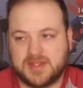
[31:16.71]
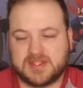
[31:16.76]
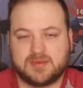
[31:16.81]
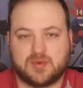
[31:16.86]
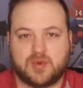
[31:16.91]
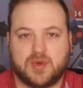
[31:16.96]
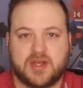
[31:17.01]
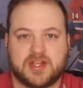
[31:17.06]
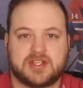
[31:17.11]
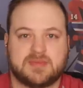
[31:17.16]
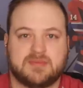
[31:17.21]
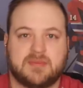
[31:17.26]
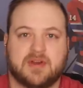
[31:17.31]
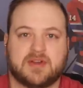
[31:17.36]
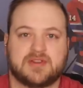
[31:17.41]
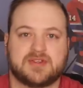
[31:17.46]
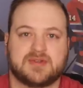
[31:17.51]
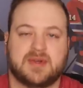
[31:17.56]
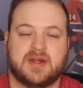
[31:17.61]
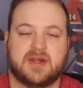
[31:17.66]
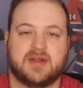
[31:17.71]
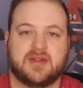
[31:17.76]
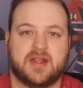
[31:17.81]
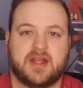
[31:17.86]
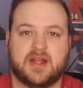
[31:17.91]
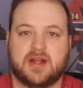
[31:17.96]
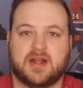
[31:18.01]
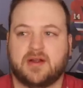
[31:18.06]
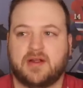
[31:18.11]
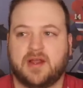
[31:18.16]
Maybe some question marks
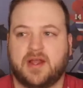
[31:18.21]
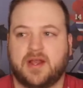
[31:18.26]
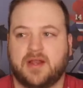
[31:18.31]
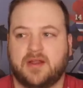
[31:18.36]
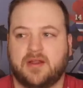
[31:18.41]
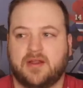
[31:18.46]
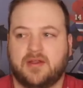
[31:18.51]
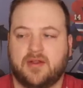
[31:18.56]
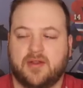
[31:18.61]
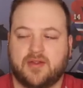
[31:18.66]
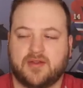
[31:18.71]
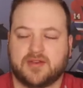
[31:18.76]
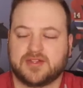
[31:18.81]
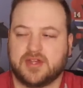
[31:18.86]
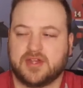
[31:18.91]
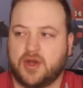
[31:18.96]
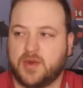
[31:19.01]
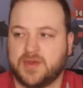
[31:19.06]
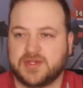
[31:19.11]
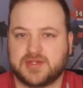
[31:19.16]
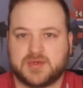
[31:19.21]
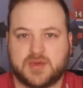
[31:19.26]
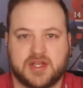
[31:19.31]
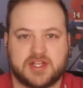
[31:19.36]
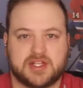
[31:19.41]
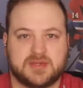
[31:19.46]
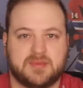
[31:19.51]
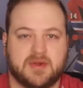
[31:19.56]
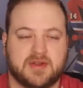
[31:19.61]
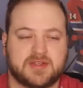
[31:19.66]
around there. And, you know, there's
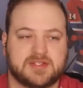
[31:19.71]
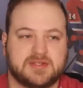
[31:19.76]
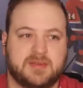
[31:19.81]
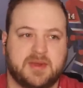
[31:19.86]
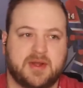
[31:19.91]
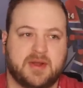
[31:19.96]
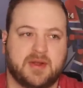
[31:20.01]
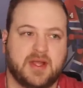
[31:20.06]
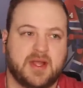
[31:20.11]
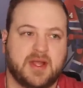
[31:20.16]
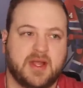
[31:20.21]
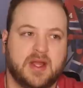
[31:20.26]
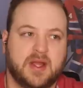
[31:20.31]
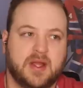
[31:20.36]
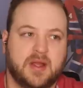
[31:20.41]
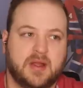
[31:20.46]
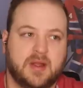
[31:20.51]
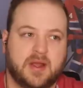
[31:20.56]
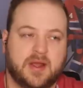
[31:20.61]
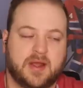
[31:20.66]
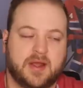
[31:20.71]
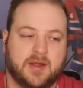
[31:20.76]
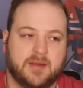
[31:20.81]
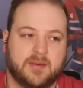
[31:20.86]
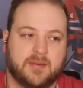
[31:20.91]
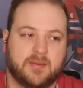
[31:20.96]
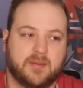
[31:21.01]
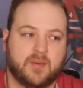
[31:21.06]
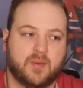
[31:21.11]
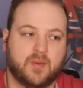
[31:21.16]
always question marks about
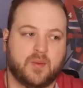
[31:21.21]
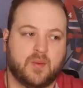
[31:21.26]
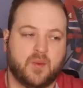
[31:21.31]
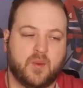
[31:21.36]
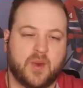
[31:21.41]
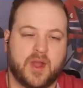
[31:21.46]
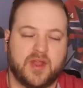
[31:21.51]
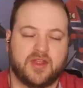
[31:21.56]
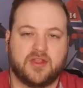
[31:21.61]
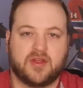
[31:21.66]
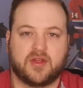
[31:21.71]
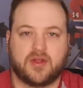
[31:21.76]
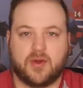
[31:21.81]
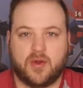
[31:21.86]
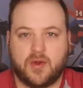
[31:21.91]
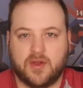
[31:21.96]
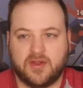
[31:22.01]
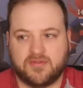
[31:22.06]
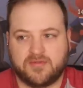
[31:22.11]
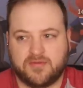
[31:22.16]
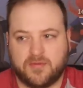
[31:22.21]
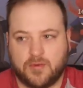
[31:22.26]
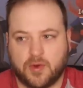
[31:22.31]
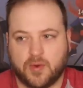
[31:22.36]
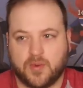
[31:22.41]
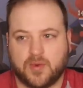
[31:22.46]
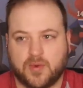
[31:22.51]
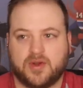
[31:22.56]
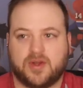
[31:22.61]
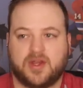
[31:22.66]
when they're going
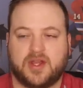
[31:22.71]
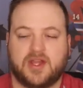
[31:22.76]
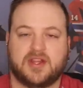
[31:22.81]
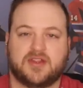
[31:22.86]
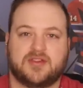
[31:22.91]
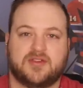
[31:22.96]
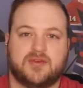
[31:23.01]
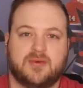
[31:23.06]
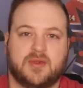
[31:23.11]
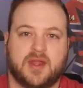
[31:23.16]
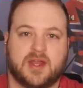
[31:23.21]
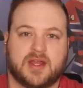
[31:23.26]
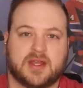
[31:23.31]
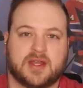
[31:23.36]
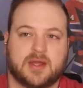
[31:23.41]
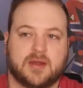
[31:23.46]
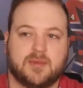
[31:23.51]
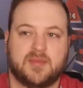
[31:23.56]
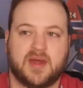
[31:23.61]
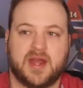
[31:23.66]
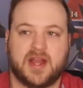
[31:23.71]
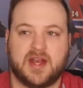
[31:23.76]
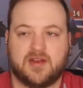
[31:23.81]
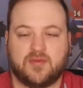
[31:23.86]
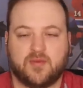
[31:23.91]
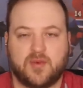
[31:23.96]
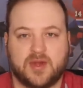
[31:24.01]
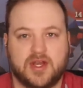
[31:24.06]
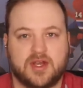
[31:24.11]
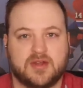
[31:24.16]
forward into like
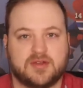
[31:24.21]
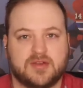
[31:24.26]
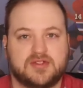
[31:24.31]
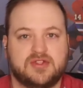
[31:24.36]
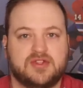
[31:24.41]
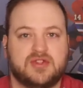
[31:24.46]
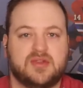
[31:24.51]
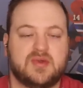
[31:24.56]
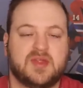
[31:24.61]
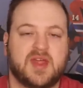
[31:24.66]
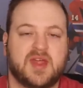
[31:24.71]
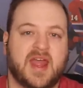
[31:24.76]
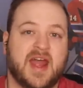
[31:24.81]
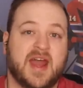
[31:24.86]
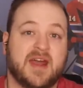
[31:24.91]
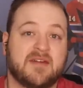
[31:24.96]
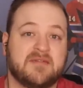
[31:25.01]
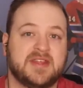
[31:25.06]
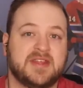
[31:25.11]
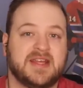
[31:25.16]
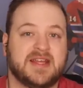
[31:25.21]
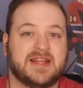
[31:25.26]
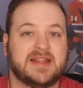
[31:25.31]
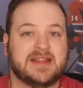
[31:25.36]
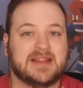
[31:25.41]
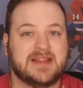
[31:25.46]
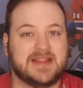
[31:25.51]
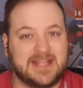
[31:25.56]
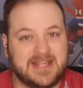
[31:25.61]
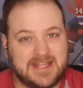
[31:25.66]
competitive windows. Do they have
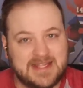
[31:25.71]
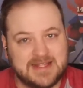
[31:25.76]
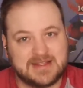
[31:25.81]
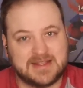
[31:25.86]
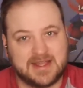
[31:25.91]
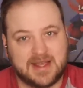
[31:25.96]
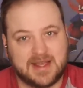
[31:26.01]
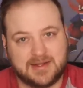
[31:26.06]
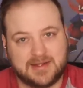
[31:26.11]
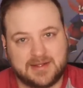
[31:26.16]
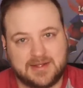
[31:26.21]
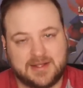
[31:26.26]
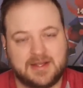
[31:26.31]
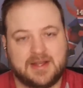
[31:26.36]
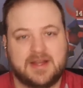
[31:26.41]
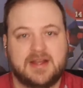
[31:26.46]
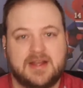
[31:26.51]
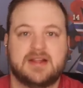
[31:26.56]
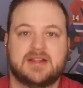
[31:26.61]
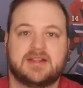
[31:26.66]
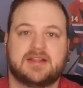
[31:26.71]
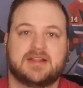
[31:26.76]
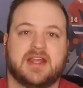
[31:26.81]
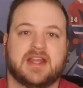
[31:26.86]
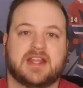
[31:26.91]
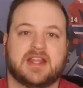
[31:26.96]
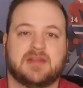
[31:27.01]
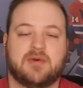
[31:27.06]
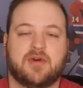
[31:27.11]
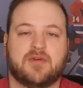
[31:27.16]
the elite talent
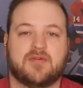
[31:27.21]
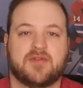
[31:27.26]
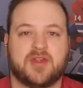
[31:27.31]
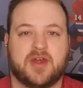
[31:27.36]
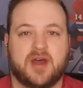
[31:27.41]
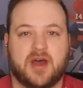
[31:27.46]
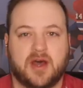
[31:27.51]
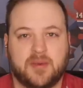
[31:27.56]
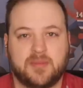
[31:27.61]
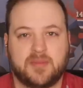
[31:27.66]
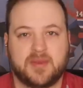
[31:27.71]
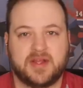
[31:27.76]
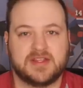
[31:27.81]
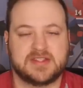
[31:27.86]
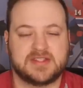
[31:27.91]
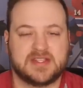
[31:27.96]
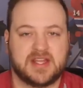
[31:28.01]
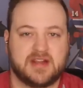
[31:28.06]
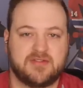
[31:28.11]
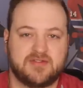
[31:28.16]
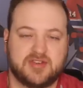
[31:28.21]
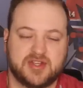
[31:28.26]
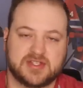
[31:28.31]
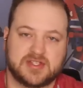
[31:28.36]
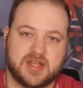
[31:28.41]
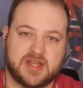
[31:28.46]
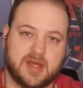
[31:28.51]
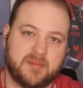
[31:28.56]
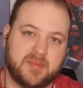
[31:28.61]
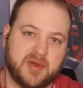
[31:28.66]
to get them over the hump instead
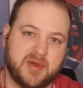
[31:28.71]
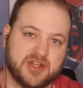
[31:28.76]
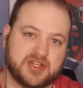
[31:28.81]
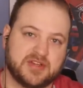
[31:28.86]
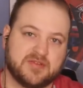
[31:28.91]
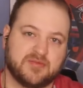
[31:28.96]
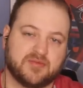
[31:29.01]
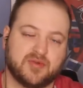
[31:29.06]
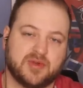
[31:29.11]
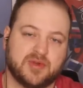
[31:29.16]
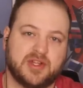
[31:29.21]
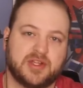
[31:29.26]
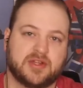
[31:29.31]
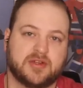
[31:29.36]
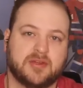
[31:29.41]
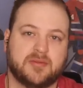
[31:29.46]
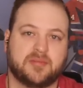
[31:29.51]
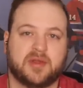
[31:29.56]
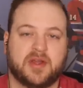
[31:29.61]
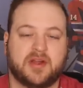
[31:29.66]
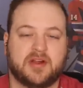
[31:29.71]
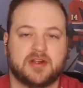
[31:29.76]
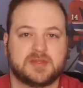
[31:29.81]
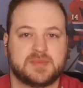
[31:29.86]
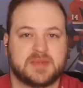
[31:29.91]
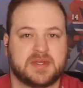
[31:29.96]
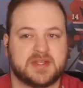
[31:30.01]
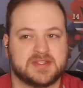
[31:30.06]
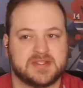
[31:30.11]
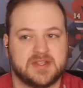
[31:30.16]
of just a bunch of really good
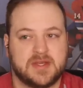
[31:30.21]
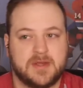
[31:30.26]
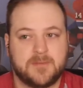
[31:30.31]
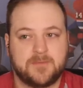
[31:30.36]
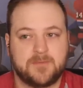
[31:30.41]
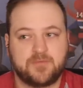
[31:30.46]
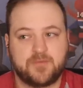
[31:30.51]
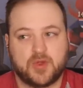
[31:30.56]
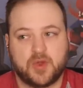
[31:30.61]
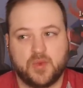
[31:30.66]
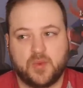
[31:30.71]
players? Because